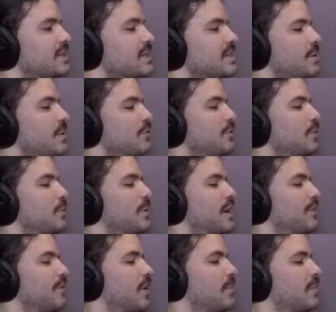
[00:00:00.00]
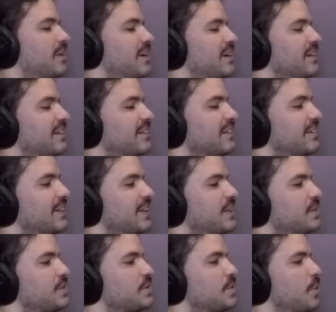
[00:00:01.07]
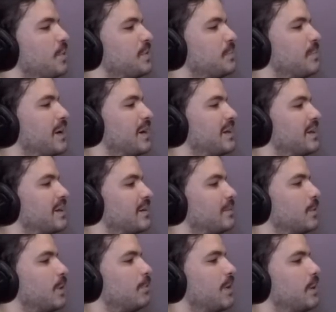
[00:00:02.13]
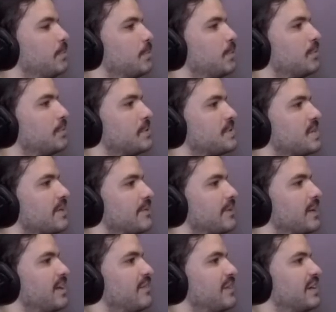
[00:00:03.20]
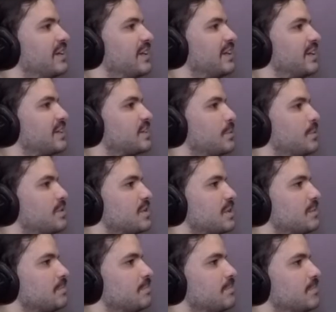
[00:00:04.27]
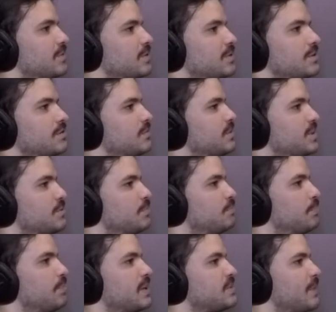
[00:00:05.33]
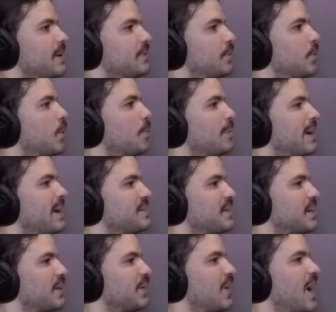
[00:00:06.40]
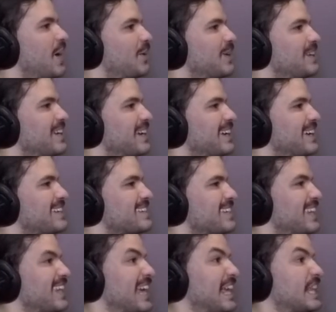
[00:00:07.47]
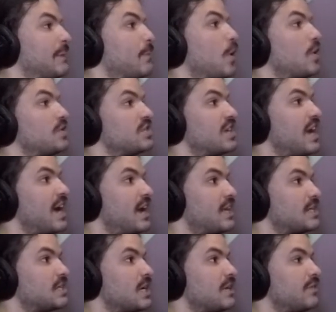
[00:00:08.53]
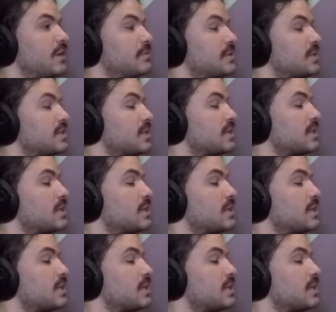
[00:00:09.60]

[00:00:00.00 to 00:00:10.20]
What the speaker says: how I feel whenever I'm like you just go in to buy like a Red Bull from the 7-Eleven, and then like someone's like just spending their whole paycheck on lottery tickets and they get them all scanned and stuff, and I'm just like,